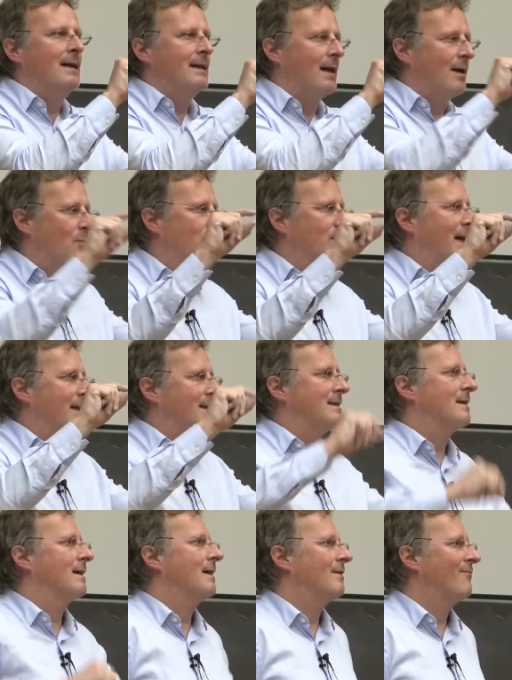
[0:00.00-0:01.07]
then I will
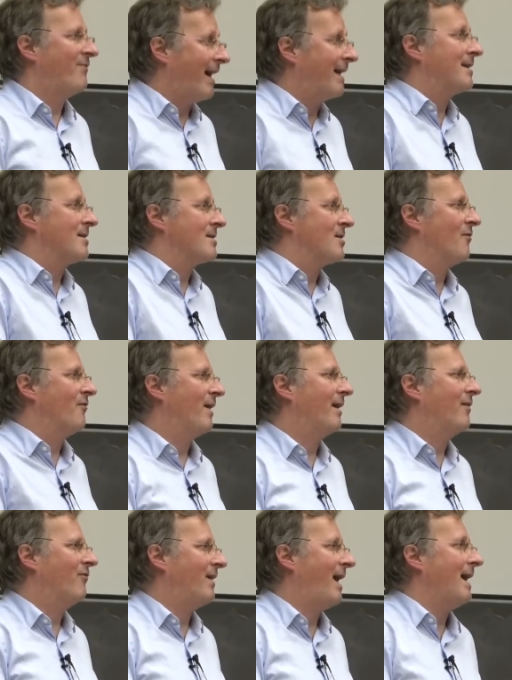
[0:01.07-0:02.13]
get vectors of
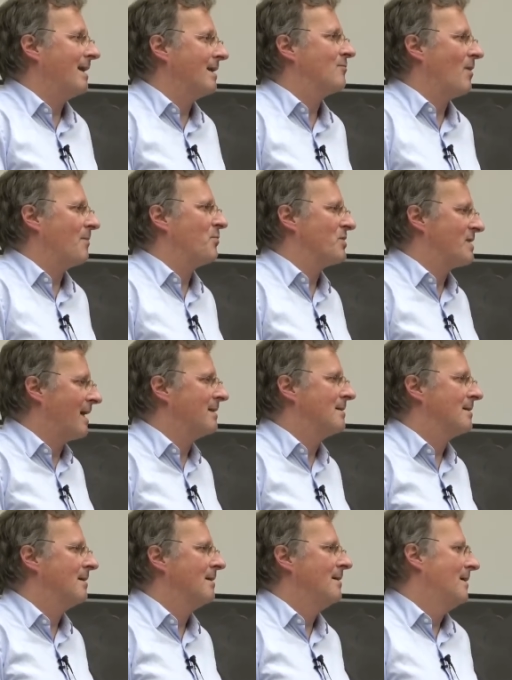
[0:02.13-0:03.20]
length k that
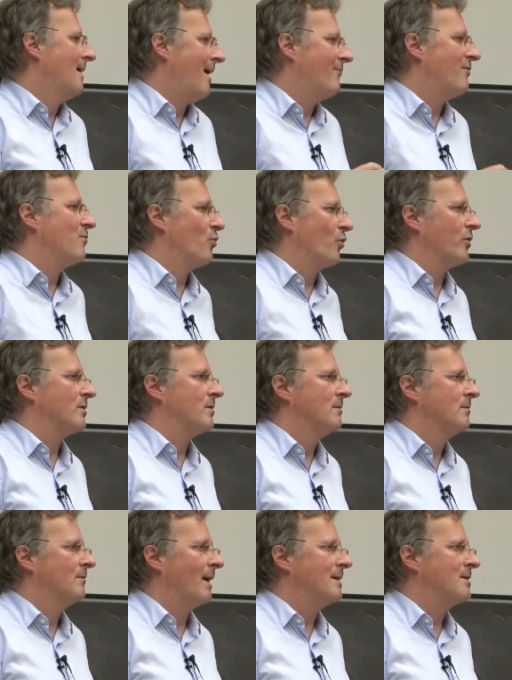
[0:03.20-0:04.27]
represent every word,
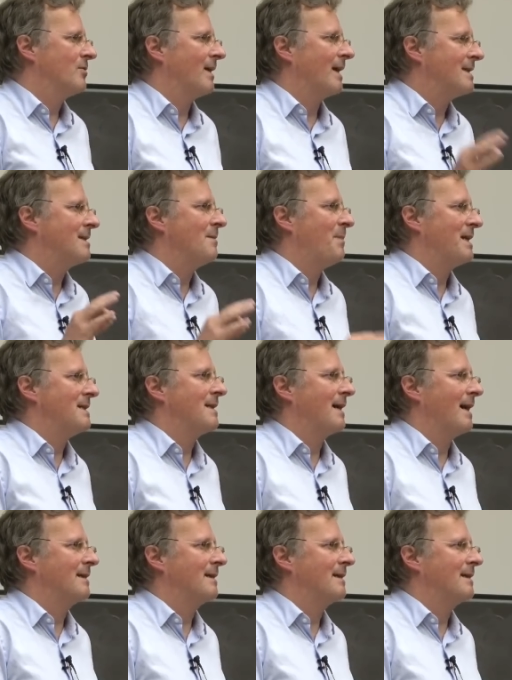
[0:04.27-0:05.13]
right? So that's the basic